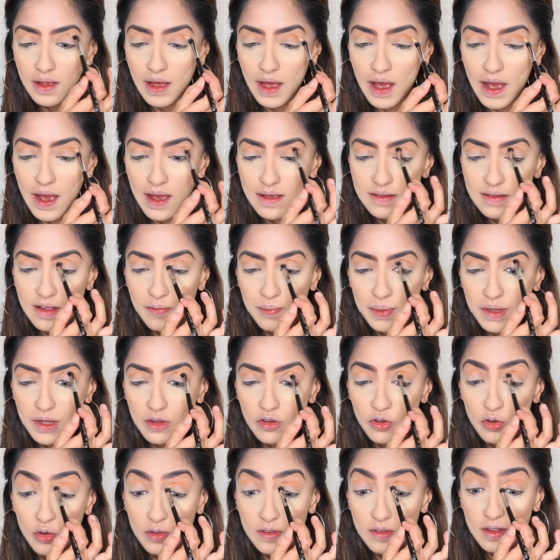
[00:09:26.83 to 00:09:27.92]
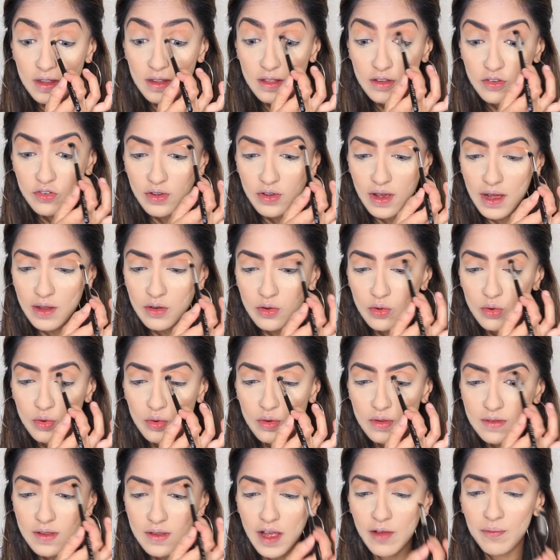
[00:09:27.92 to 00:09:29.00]
as I've been using the
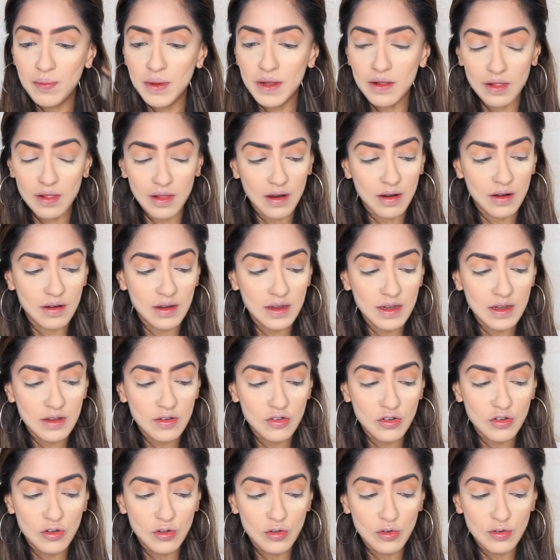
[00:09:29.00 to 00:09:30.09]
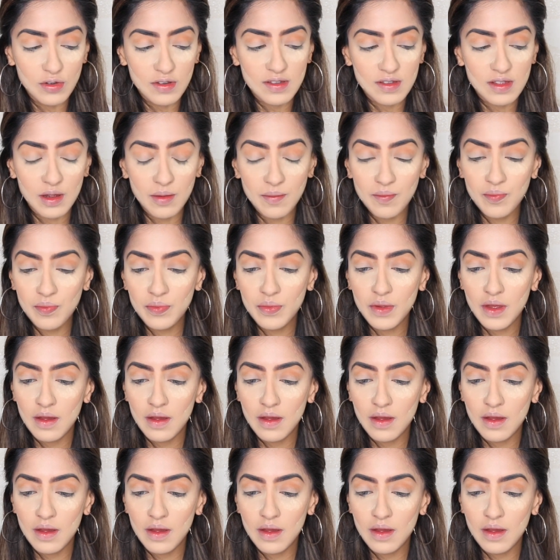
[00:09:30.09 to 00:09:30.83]
shadows, I've been learning to use them